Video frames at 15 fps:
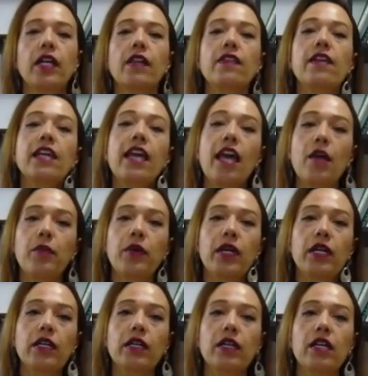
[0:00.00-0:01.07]
the
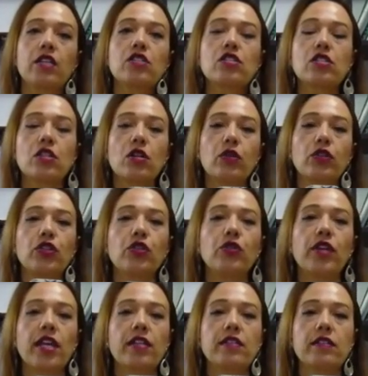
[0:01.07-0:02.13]
camera, so
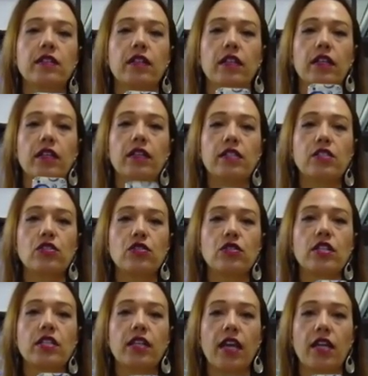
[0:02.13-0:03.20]
the
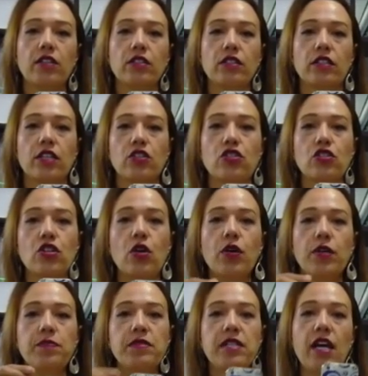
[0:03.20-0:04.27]
student can show
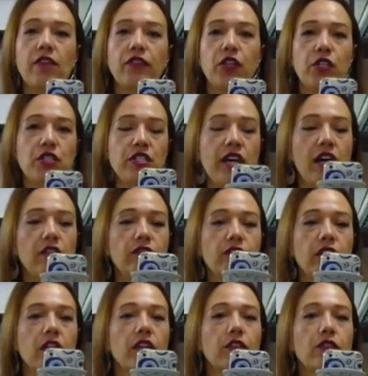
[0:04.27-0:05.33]
himself, herself
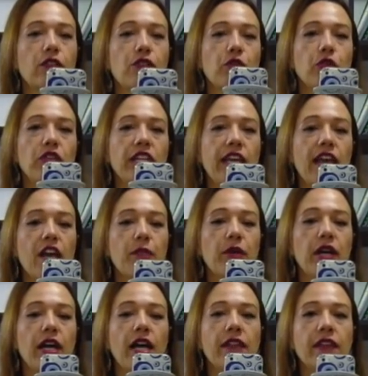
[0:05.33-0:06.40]
through the camera,
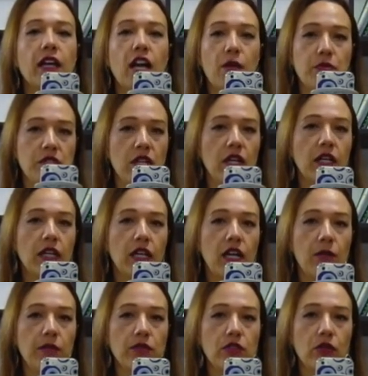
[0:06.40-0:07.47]
and the cup's not going to
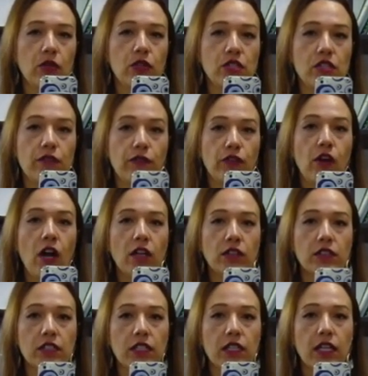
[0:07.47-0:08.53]
come to the front.